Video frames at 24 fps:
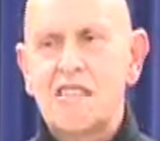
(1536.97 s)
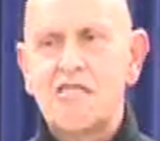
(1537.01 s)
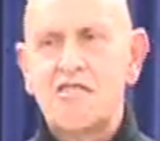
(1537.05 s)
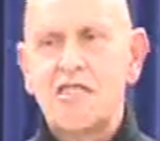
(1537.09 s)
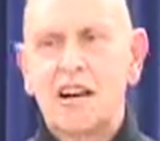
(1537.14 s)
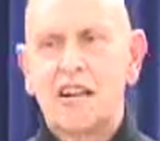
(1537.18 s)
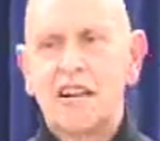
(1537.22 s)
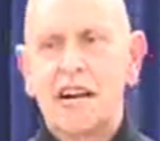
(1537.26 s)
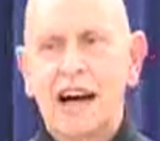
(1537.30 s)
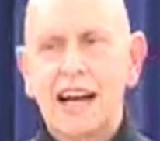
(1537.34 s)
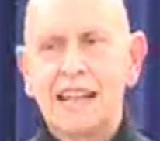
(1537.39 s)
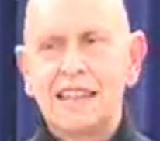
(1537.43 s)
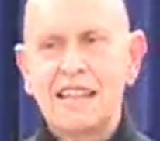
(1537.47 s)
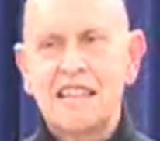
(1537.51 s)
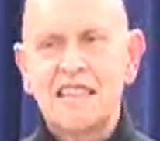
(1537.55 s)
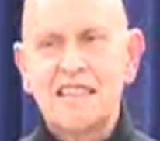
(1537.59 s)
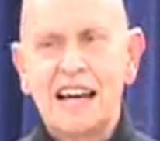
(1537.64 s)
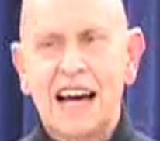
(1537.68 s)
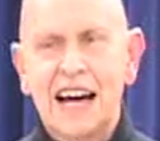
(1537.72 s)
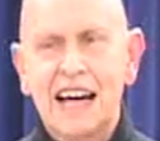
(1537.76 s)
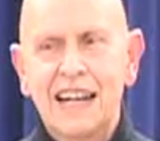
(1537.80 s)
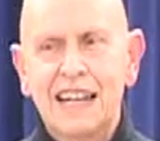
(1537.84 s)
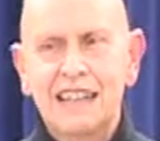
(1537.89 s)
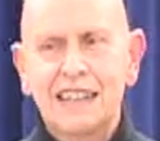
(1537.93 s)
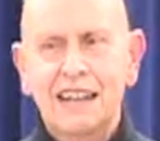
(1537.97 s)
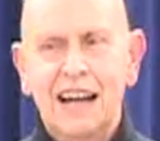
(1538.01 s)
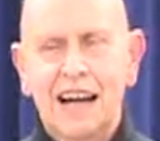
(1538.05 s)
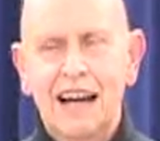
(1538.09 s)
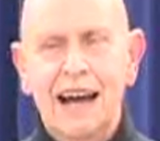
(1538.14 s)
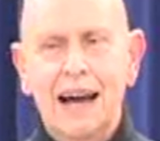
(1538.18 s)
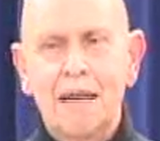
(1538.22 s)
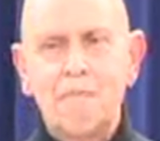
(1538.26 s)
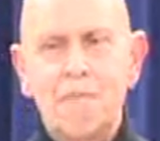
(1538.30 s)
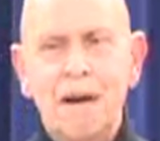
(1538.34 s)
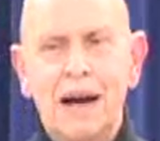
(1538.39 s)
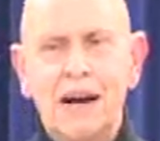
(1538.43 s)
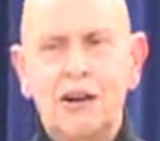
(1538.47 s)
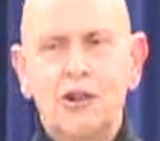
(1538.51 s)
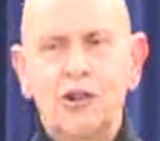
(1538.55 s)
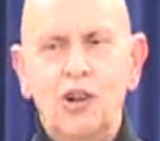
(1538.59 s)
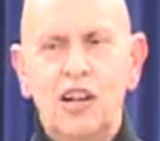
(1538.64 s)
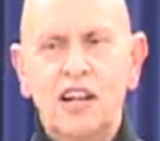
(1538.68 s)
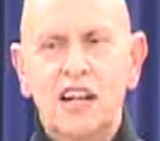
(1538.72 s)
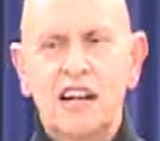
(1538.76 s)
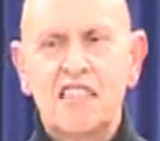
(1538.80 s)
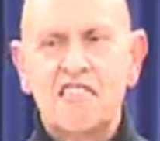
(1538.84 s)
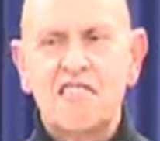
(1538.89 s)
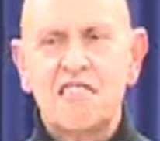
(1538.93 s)
So I decided I better
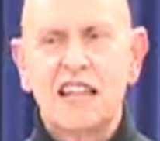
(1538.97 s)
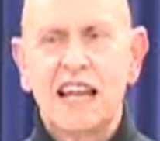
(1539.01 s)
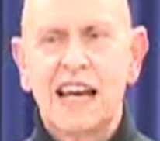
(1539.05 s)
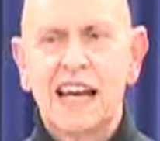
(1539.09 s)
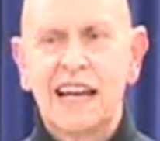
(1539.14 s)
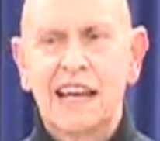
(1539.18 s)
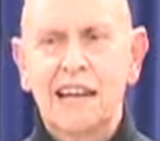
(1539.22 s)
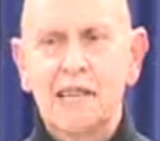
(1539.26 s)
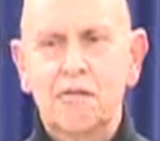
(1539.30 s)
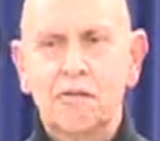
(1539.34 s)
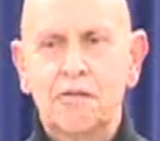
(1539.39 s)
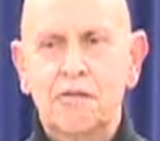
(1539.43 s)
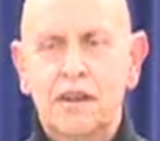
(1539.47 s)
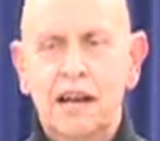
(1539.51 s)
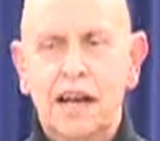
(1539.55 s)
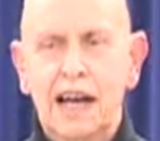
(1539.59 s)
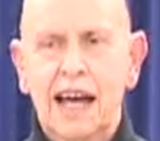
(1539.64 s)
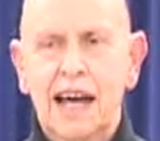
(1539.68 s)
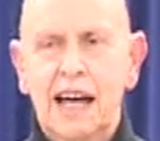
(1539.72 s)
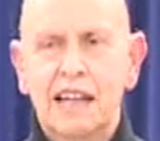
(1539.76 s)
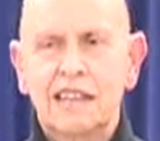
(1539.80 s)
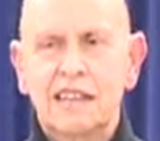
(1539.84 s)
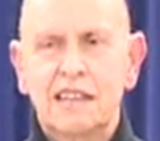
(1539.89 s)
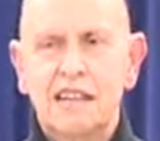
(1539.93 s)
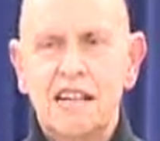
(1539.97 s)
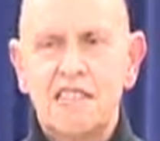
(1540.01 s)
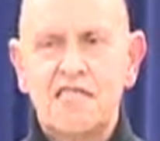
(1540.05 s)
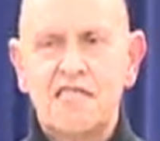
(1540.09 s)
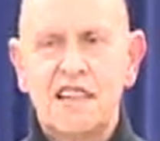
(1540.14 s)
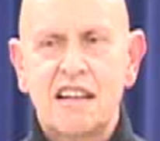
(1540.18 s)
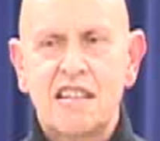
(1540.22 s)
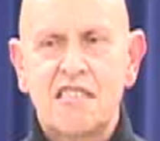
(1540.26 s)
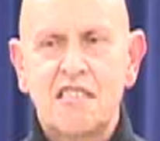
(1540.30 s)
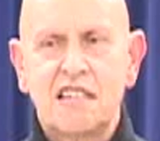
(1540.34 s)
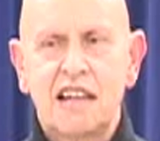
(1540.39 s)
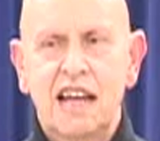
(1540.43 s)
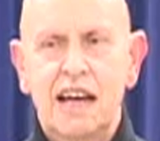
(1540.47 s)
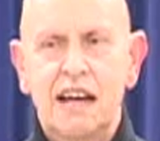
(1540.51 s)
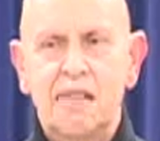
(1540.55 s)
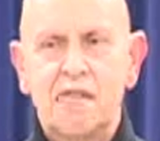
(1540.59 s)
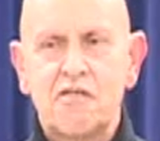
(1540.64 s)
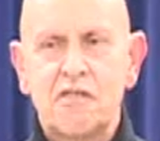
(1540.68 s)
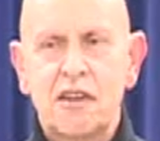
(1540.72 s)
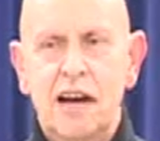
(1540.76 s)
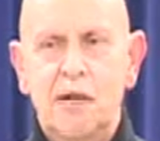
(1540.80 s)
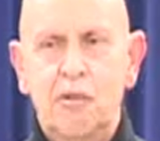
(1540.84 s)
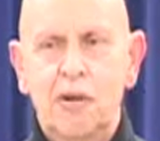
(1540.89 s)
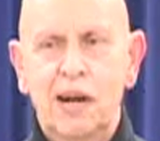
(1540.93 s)
look at a slave, a Hellenistic
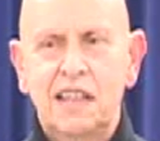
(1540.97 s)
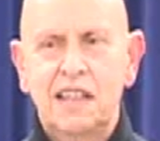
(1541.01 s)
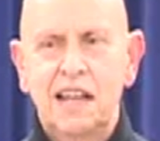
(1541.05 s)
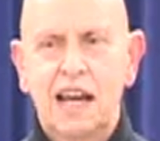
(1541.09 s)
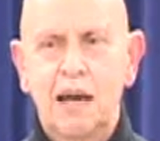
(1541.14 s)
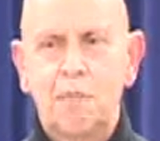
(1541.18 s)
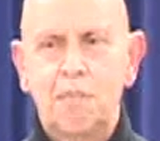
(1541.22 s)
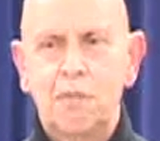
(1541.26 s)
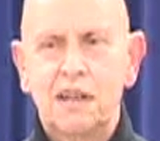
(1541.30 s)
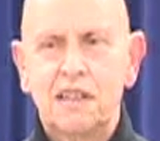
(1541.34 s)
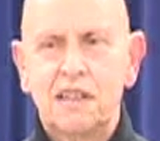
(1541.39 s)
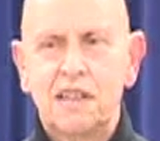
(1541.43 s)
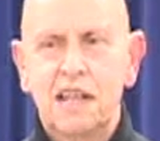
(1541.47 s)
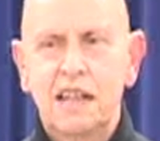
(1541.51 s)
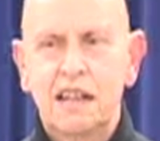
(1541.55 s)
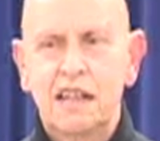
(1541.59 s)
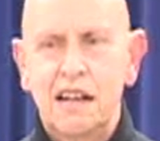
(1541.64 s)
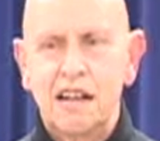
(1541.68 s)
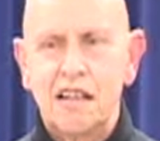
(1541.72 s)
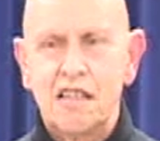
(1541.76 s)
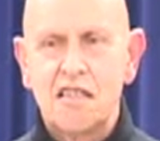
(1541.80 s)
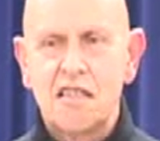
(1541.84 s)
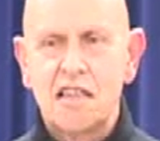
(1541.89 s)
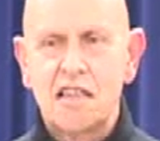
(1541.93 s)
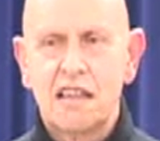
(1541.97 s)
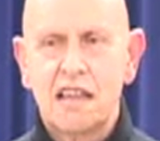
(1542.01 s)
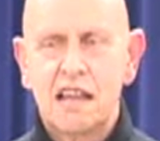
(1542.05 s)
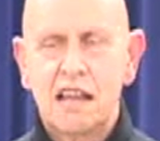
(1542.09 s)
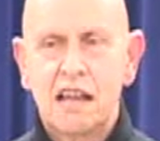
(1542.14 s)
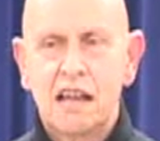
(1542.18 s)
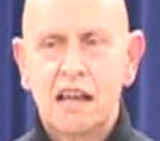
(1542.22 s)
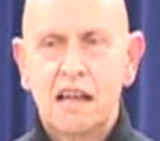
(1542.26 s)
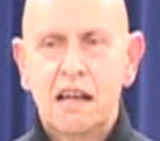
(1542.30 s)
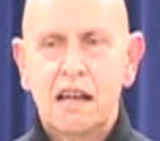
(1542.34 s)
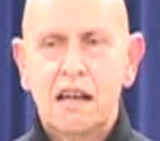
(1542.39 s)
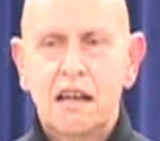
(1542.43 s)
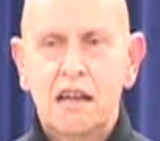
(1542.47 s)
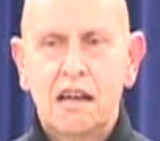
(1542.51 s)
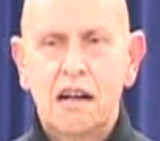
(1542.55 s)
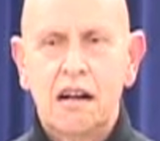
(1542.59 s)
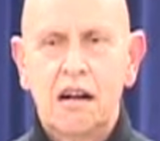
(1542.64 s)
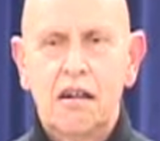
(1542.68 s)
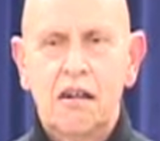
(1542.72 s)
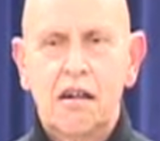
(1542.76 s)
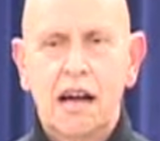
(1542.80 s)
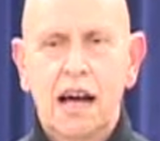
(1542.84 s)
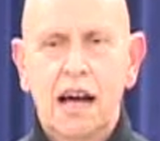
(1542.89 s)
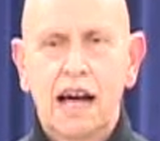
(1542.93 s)
slave. So I went to Epictetus. You
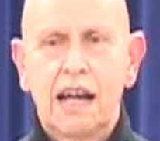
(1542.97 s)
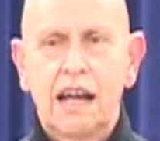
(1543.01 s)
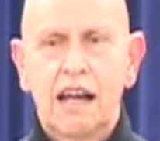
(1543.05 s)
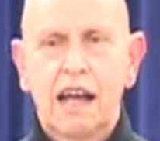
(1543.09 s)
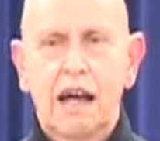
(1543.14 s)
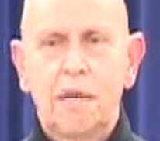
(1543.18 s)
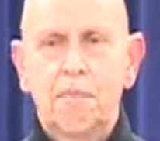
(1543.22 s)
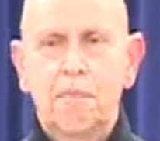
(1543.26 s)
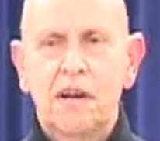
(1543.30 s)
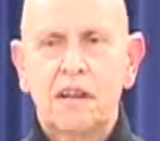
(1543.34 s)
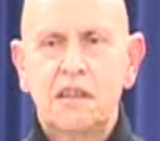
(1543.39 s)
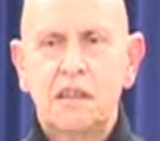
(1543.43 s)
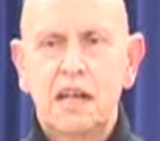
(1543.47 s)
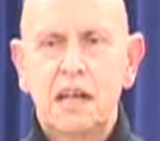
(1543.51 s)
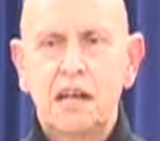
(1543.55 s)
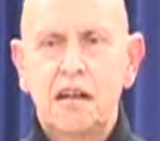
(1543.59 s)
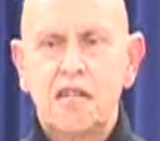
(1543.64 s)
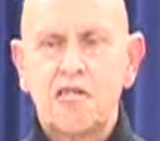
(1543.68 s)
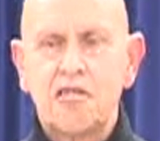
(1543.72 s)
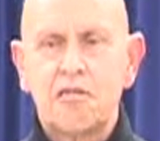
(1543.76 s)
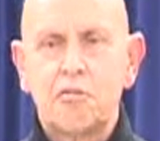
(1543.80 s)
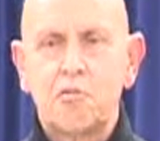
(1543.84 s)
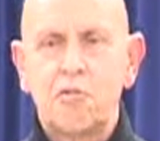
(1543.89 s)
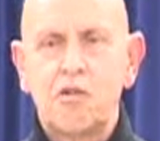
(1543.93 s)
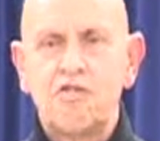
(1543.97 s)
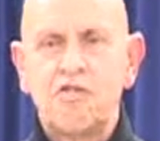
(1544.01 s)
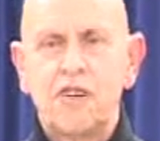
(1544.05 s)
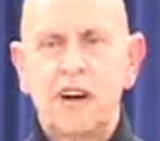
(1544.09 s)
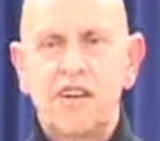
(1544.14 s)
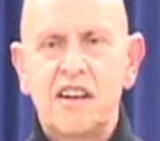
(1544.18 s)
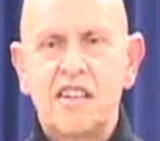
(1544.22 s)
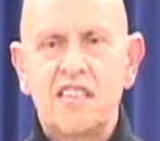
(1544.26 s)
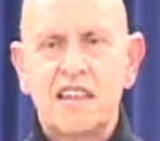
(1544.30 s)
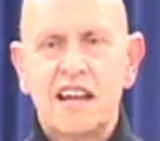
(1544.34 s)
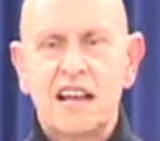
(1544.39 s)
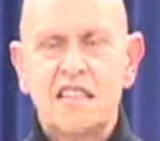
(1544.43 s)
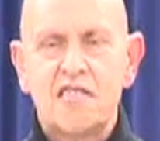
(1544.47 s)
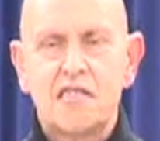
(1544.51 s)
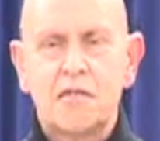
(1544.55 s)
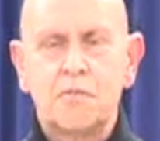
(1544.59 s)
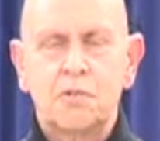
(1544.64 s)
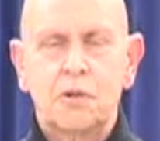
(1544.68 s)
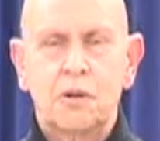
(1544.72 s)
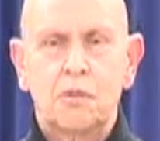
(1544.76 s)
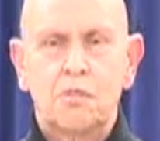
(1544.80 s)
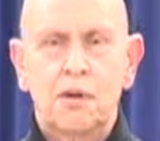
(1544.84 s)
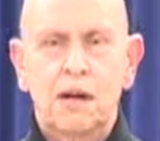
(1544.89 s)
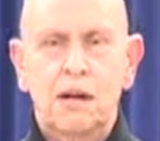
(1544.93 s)
know, and Epictetus was very
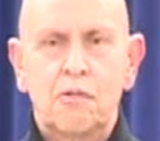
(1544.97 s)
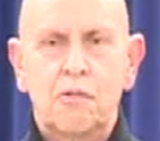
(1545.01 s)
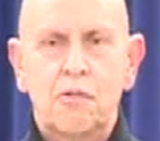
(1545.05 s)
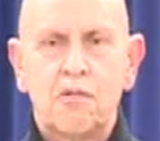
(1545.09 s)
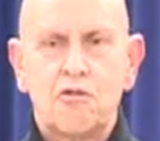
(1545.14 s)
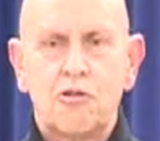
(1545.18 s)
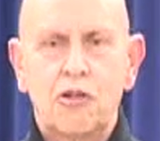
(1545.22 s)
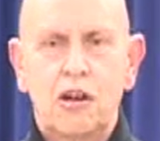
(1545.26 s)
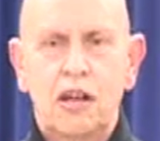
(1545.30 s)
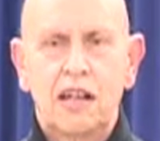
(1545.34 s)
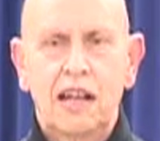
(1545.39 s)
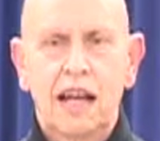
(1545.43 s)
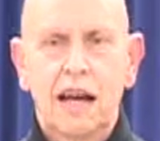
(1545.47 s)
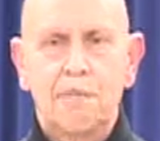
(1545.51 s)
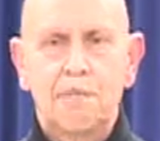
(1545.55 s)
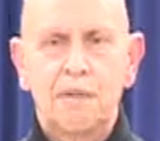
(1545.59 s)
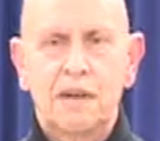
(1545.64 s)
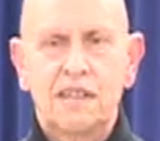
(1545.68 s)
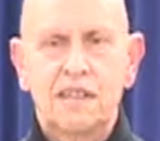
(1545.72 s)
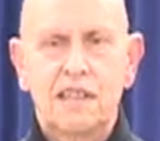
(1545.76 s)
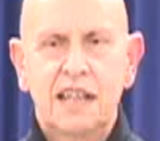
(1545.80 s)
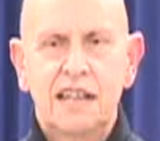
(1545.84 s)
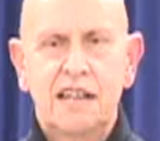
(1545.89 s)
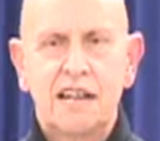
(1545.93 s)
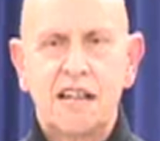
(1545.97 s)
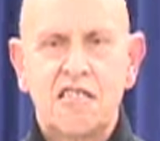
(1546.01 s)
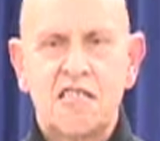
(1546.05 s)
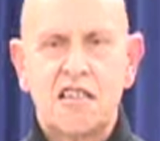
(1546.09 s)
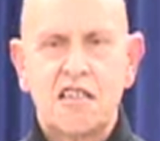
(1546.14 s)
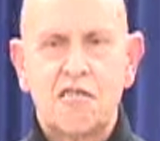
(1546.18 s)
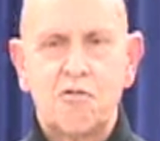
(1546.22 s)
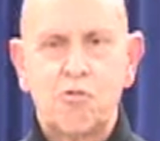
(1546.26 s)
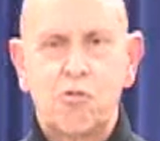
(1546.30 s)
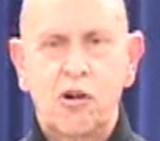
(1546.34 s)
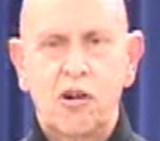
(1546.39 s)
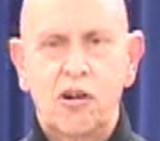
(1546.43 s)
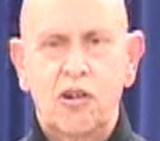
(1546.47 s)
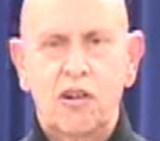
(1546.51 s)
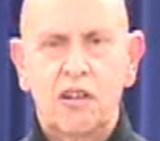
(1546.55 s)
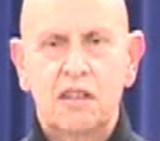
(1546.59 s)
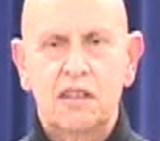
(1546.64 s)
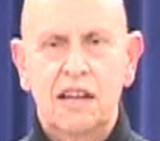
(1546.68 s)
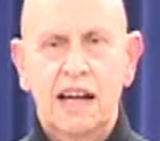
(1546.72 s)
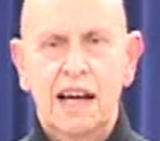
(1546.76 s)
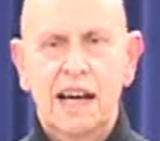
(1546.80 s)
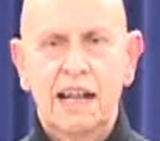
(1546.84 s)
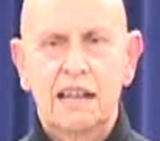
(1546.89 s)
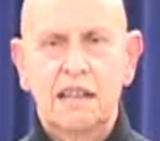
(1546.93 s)
sensible, but it was all Epictetus's
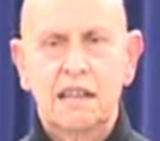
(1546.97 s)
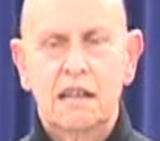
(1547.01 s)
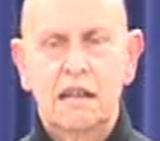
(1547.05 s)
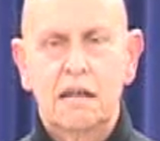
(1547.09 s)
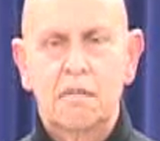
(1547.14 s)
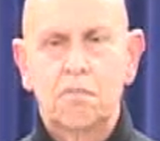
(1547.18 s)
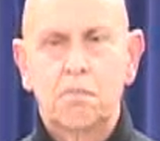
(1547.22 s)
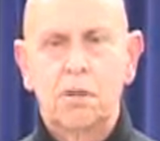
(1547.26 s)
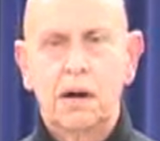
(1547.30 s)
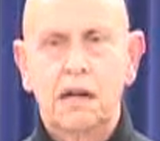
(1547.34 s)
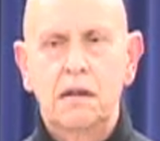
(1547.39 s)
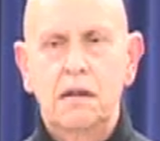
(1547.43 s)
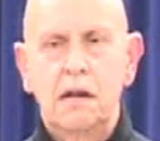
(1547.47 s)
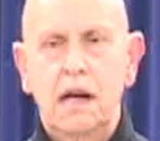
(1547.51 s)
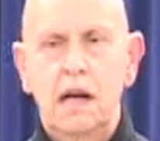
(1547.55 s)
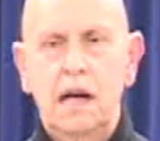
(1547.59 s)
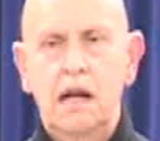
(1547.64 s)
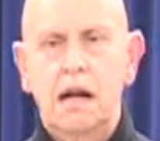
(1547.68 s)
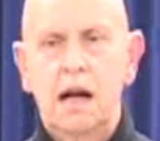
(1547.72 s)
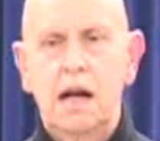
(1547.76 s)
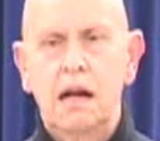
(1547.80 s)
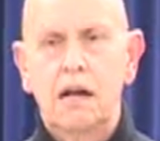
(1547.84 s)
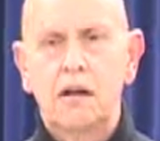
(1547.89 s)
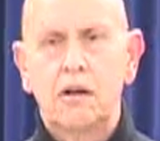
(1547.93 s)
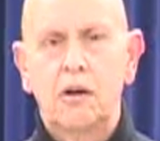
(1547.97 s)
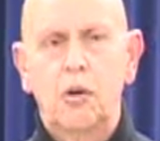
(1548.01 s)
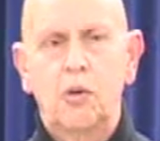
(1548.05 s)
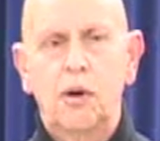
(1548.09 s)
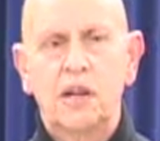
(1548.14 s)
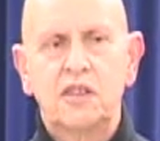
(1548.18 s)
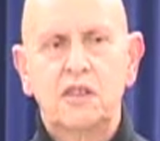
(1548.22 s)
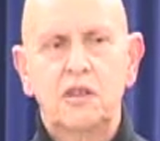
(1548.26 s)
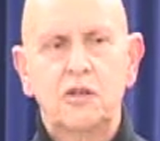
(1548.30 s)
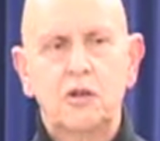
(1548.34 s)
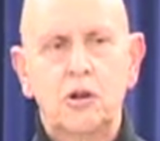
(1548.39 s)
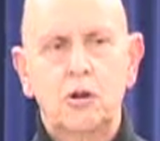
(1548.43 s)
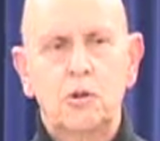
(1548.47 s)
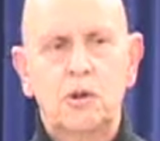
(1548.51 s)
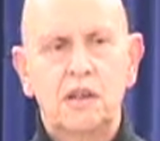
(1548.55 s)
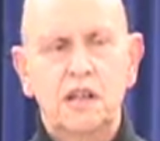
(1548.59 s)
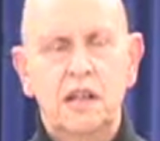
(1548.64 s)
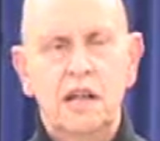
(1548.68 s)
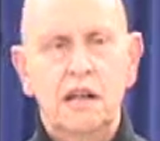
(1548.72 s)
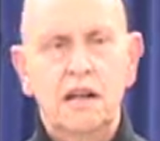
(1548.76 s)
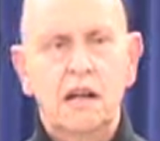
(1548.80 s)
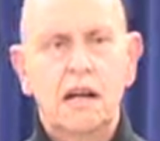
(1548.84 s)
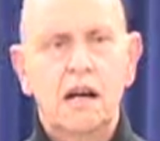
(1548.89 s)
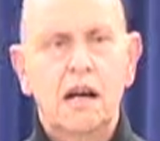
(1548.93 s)
world, and I didn't know what to do
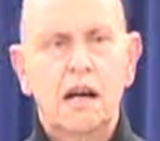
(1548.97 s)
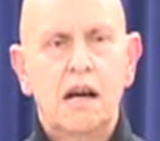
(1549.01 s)
with it.